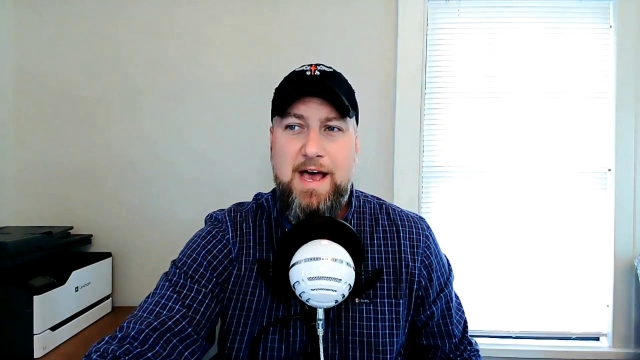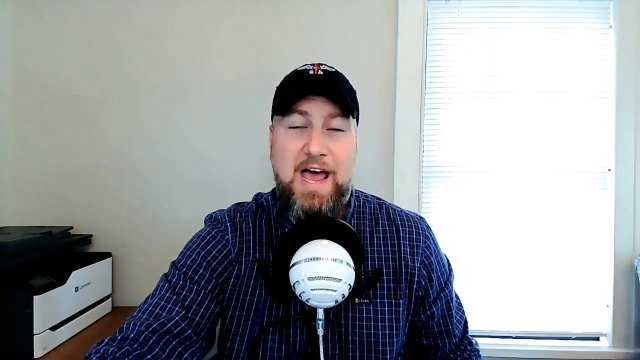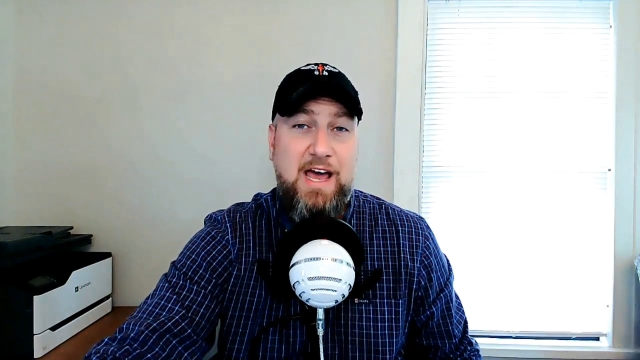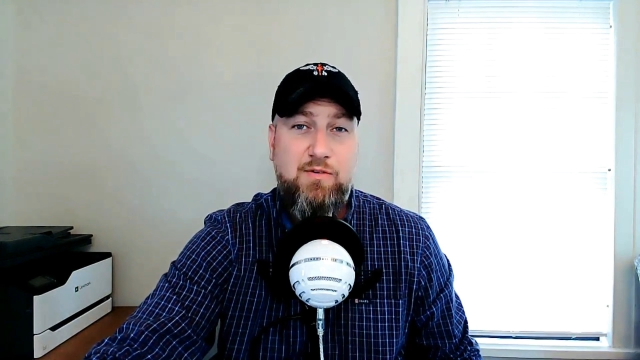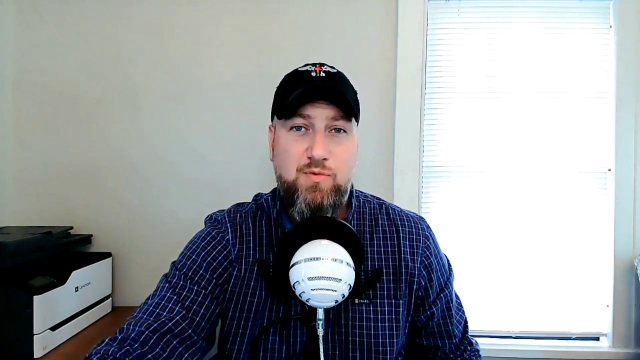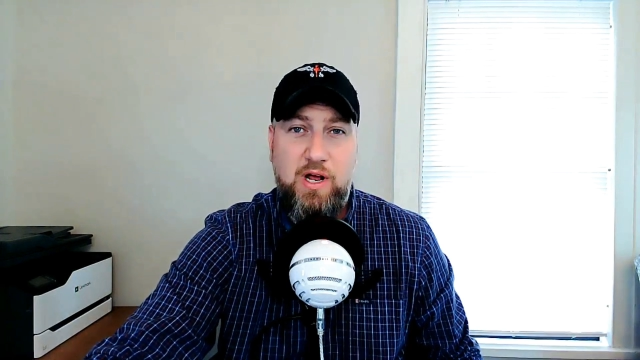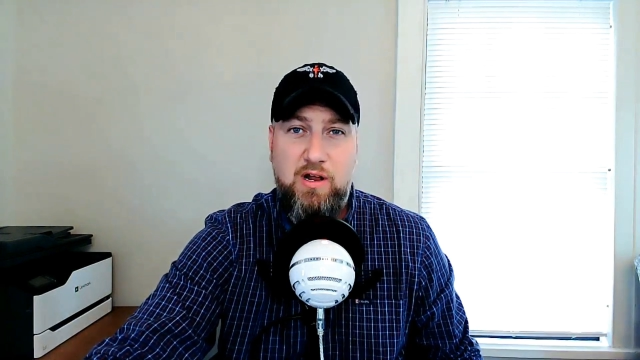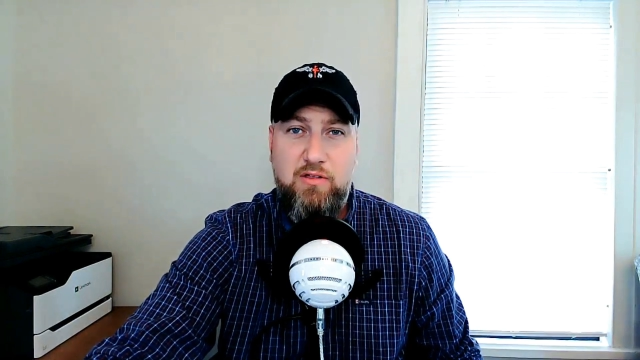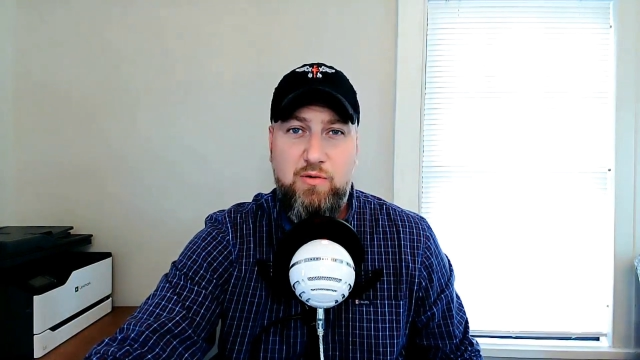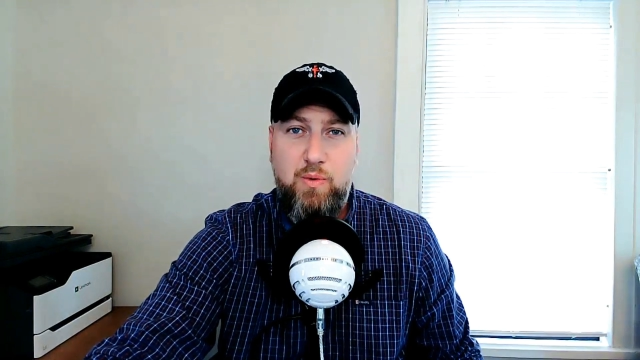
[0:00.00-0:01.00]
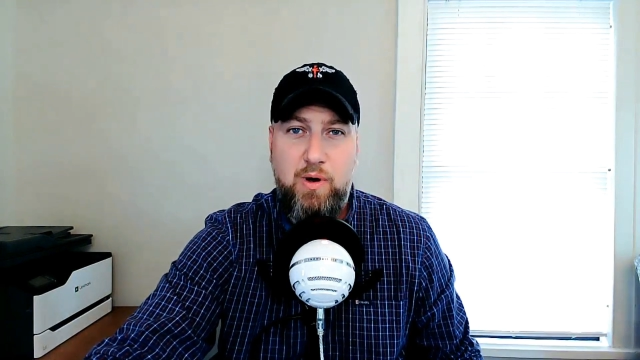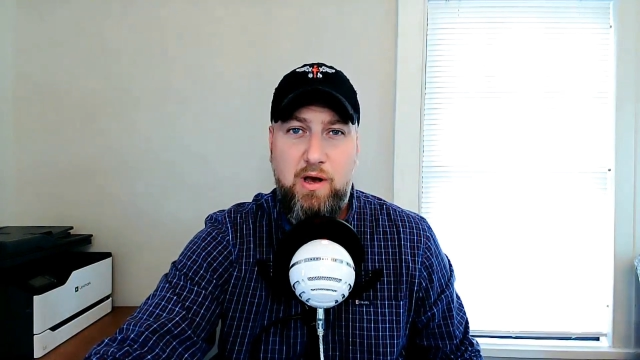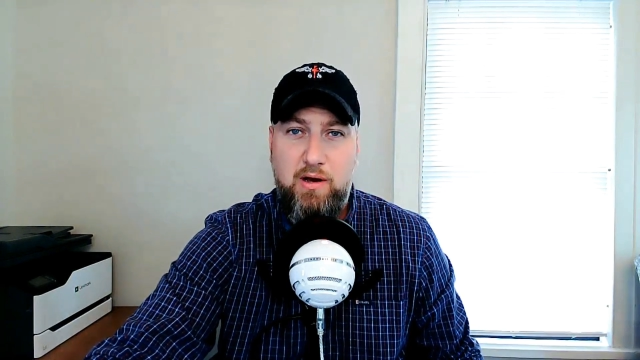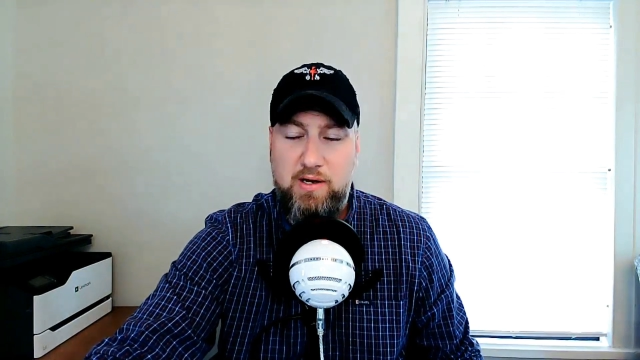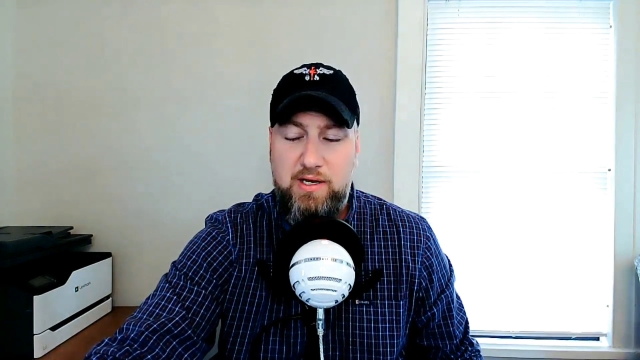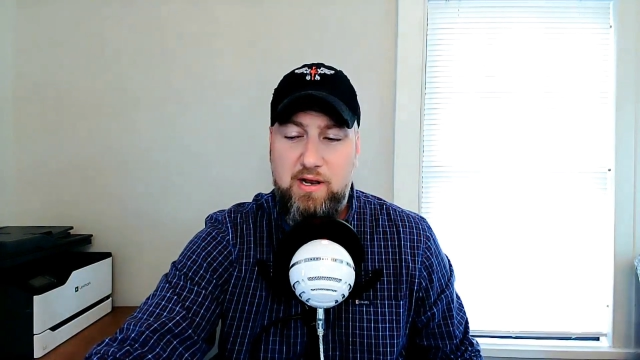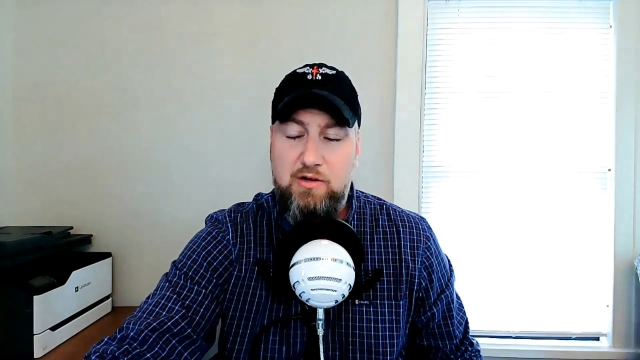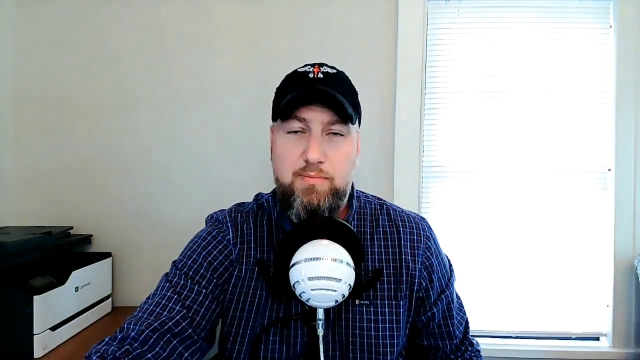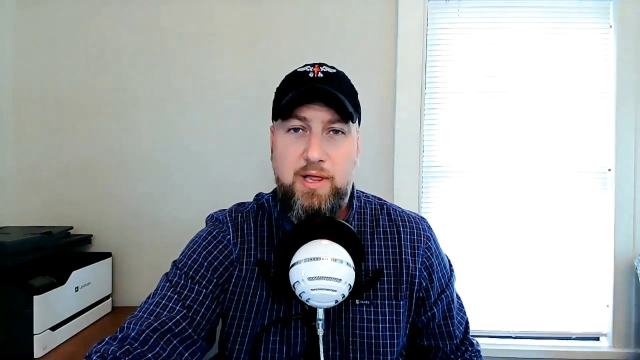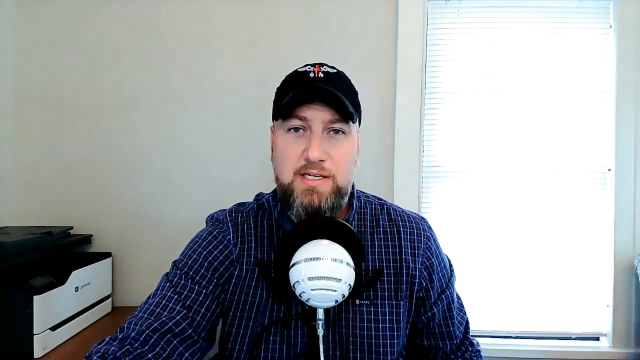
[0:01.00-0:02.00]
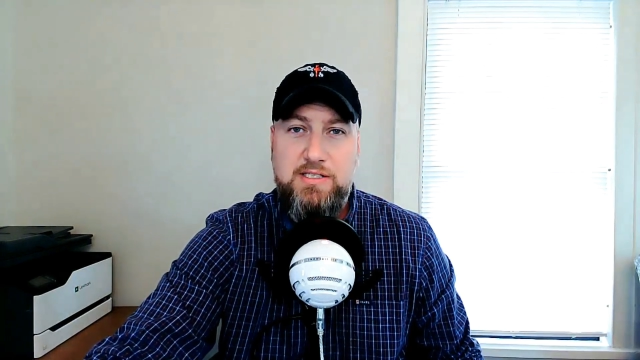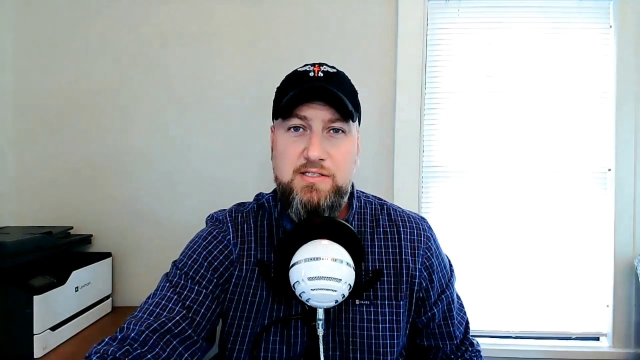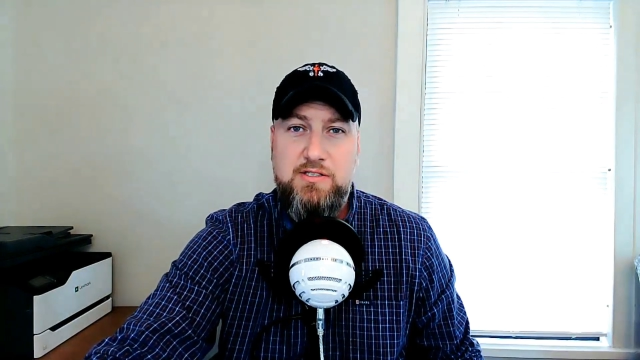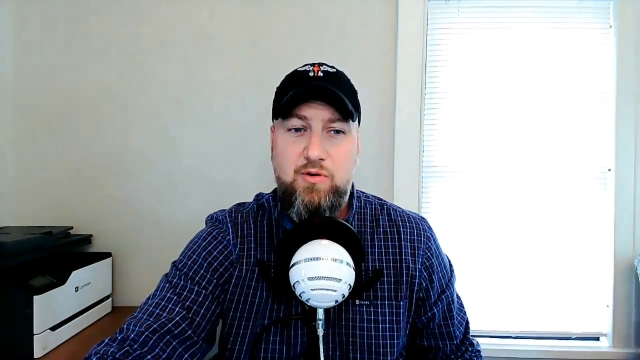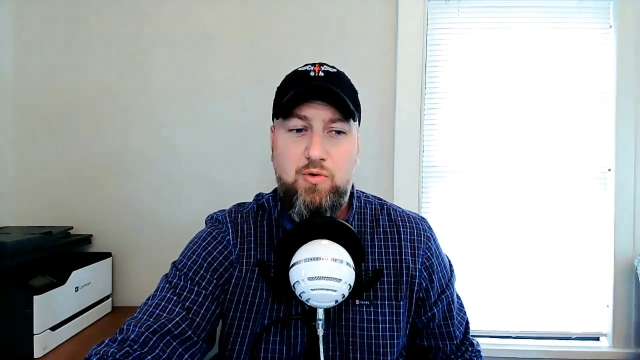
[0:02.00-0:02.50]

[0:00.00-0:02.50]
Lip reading: I hadn't read in other places,